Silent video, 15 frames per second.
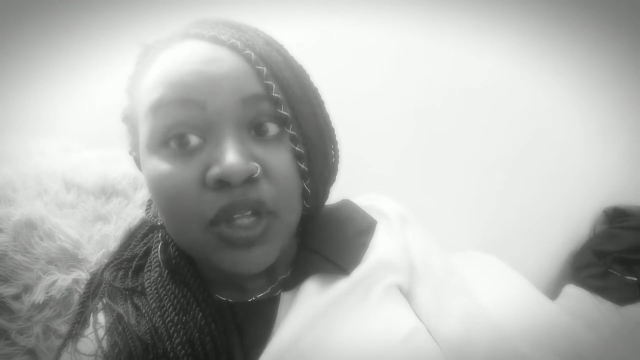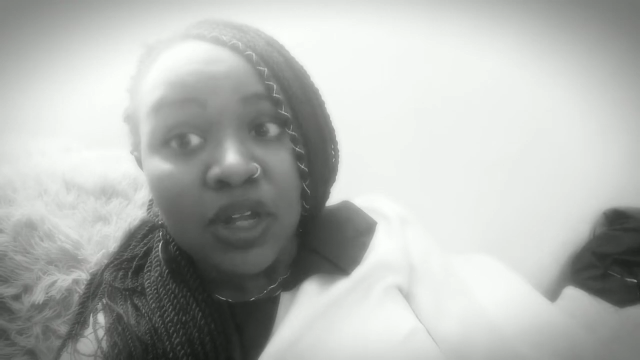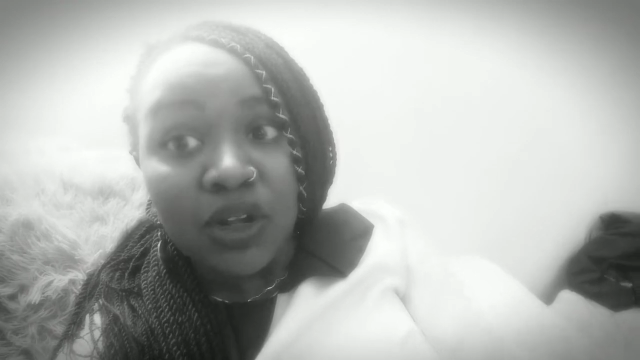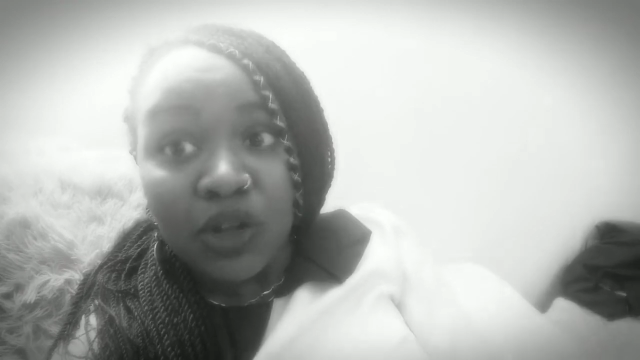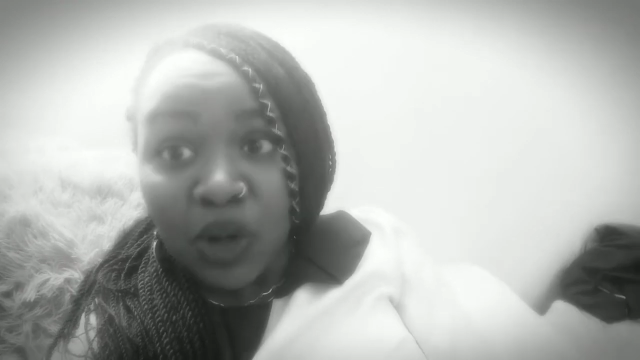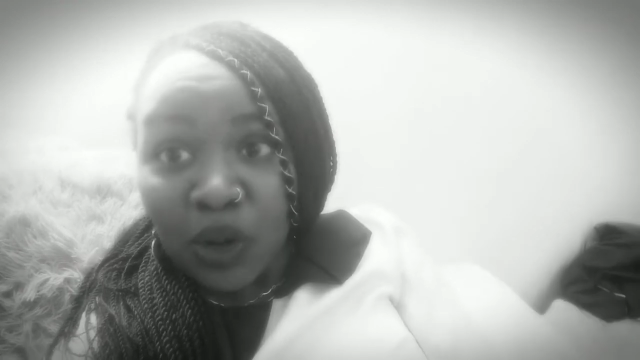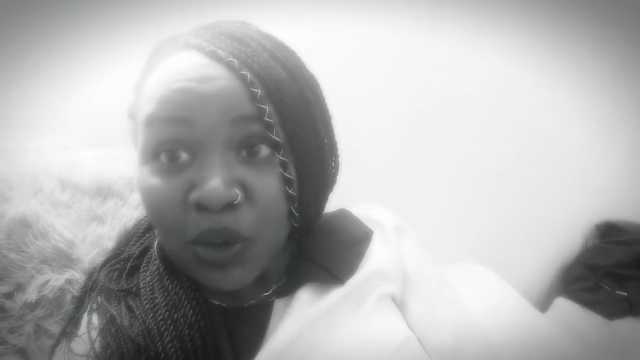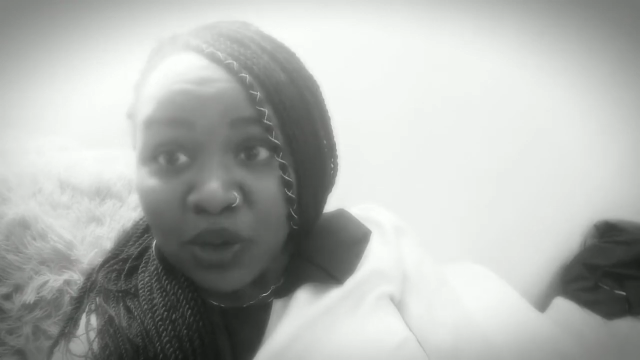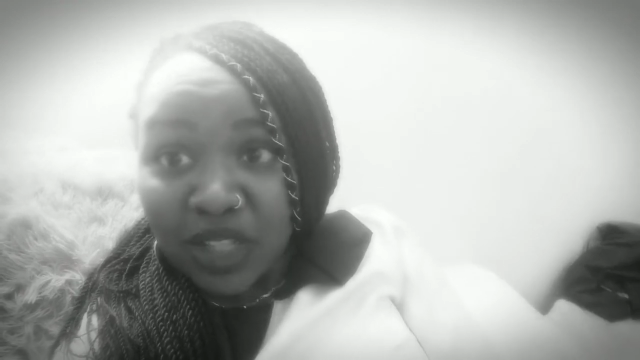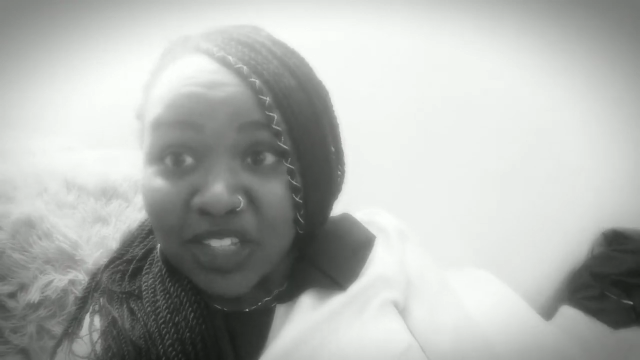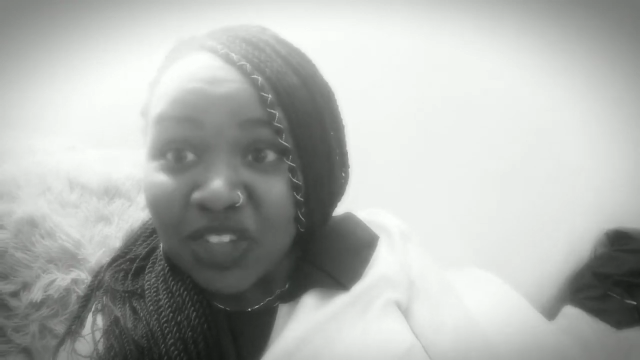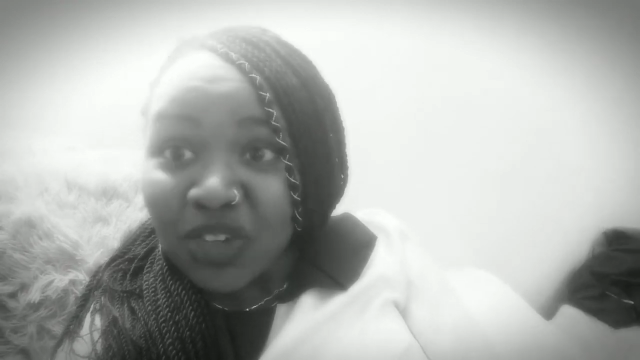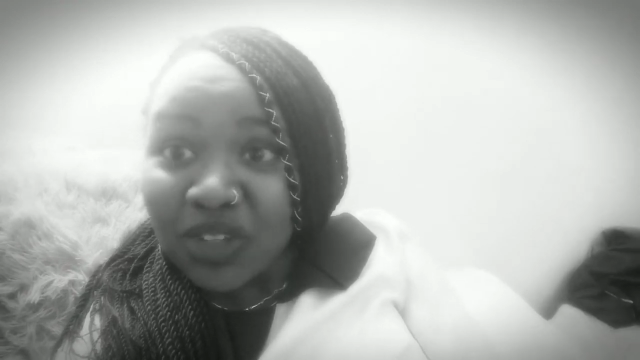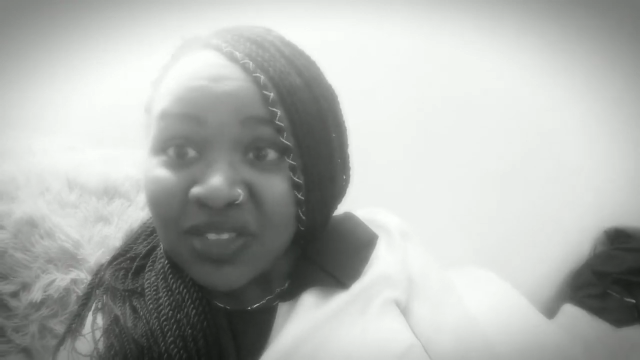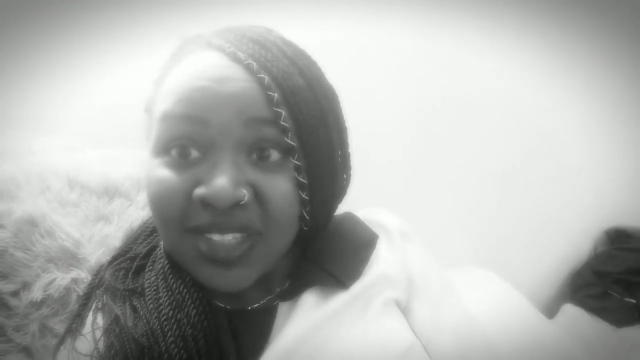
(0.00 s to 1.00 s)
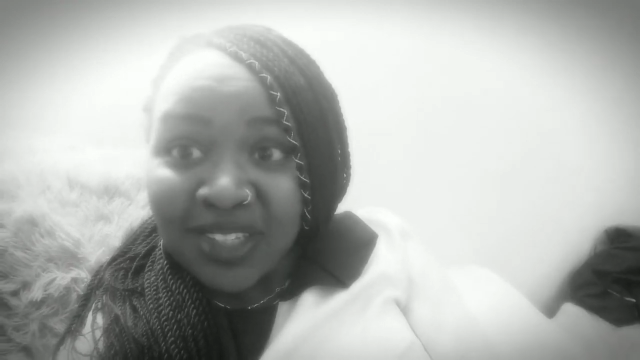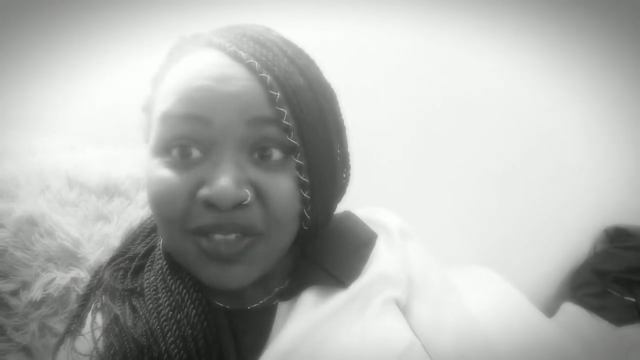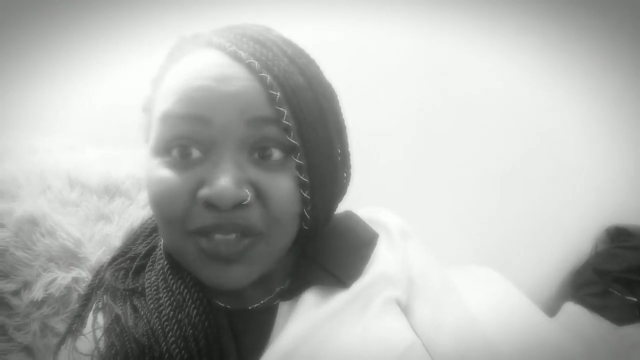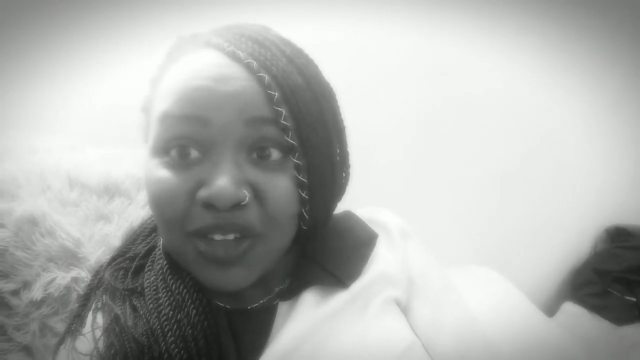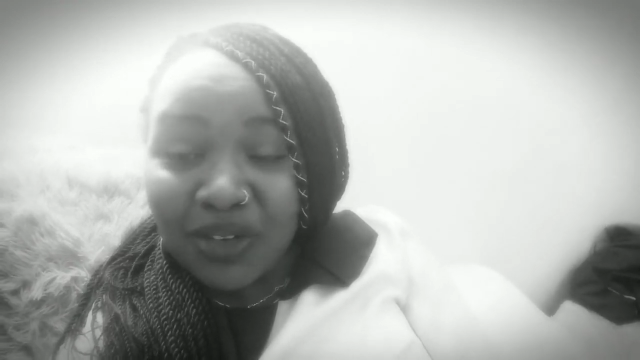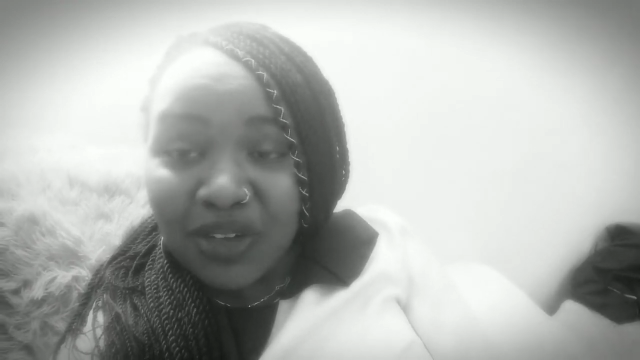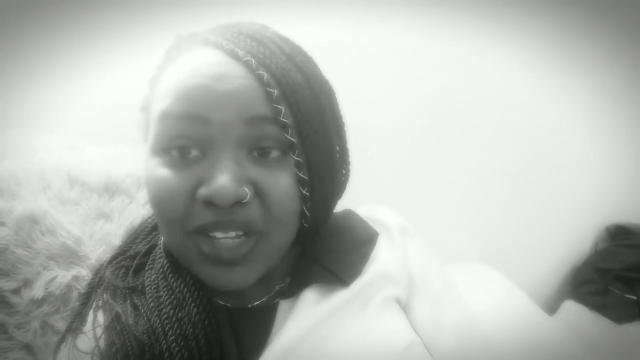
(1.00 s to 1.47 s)
Know that yourself,
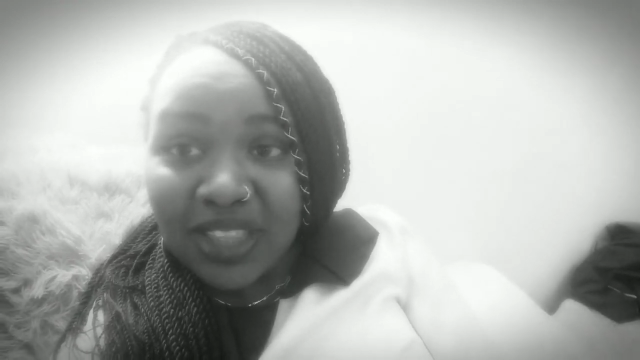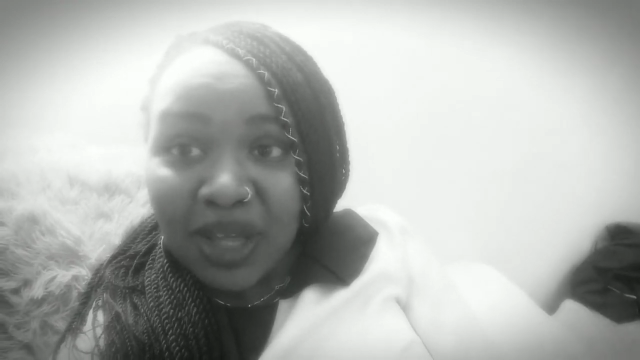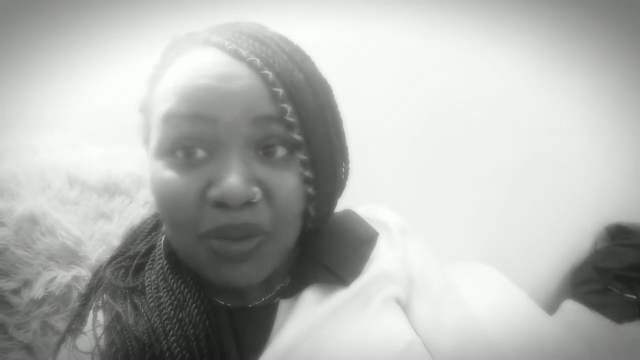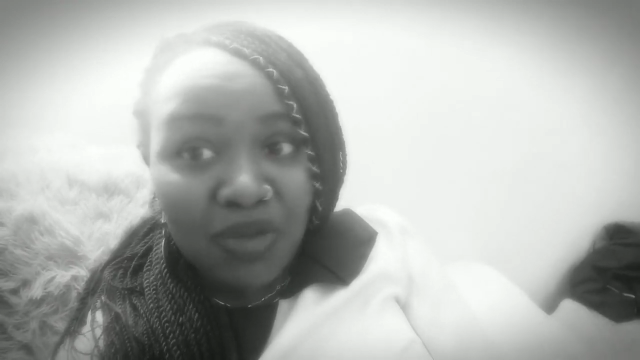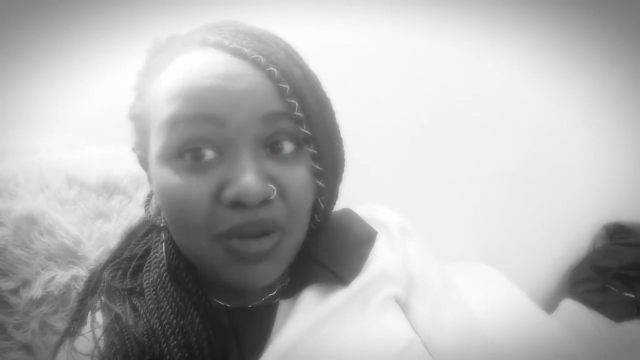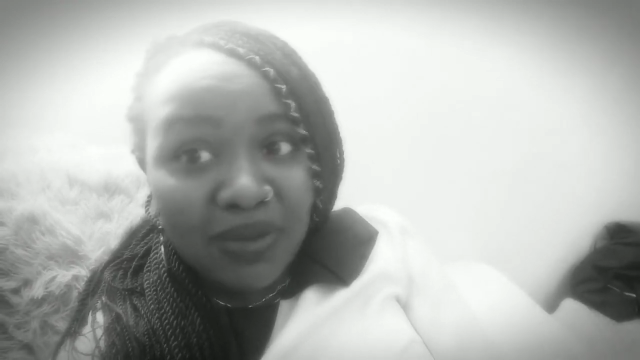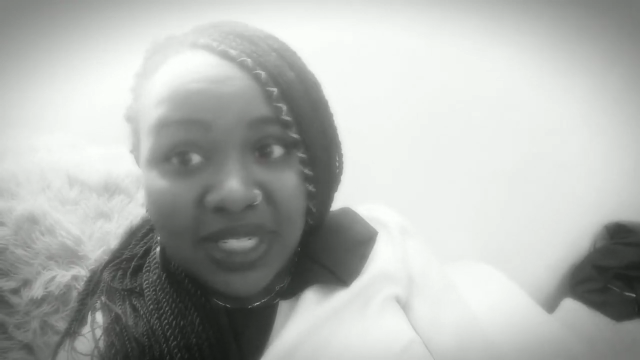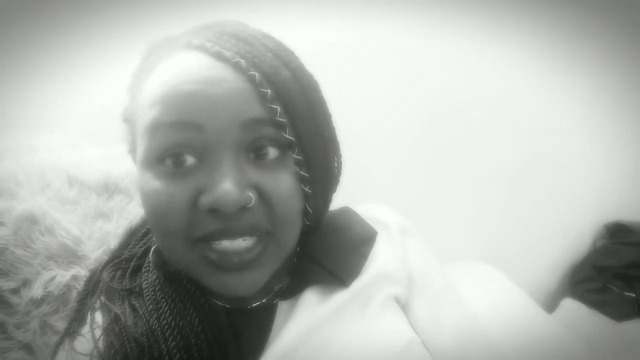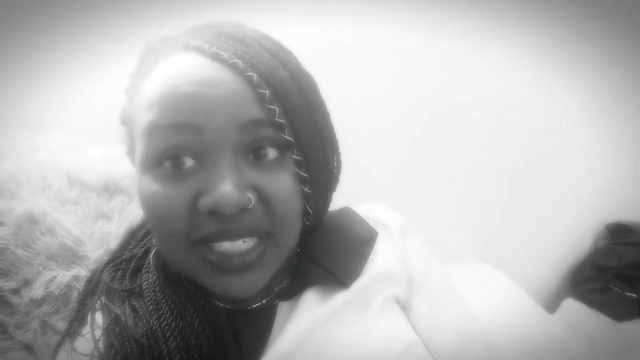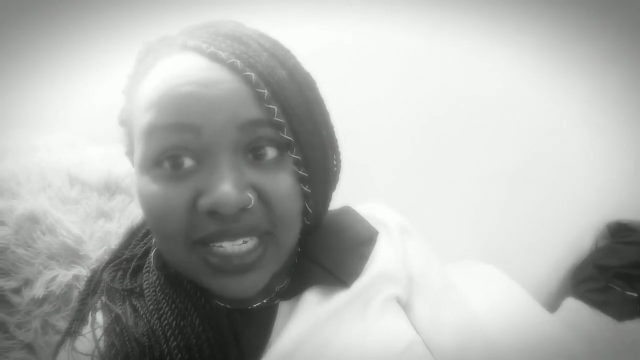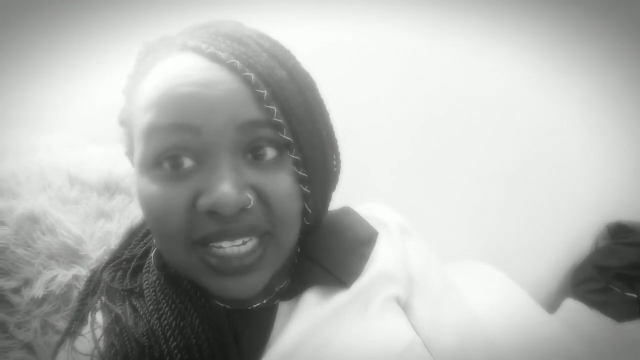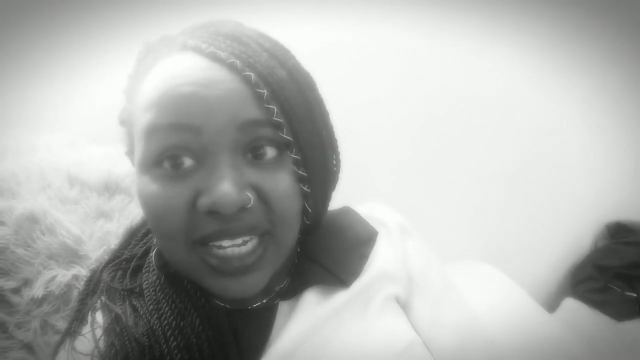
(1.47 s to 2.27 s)
you're a thermometer,